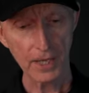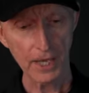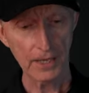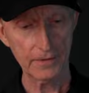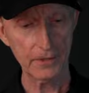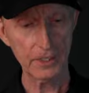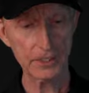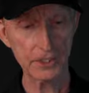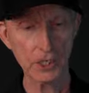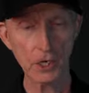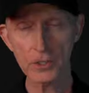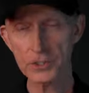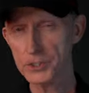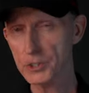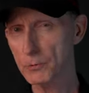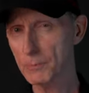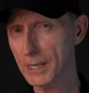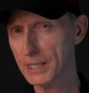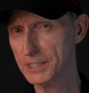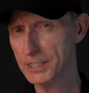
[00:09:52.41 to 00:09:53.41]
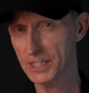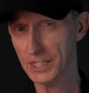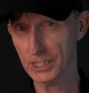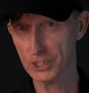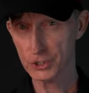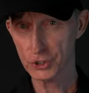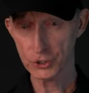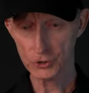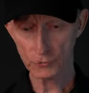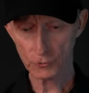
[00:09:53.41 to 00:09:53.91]
And this also makes it
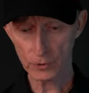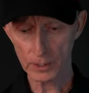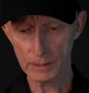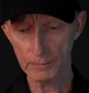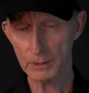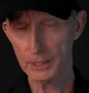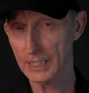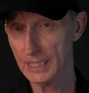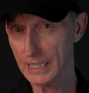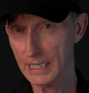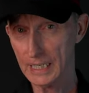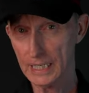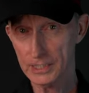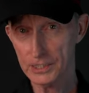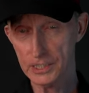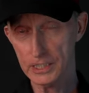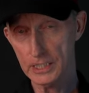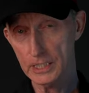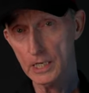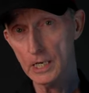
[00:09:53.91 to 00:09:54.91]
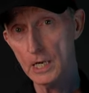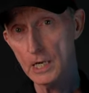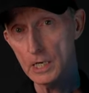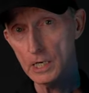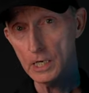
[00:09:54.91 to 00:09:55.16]
extremely easy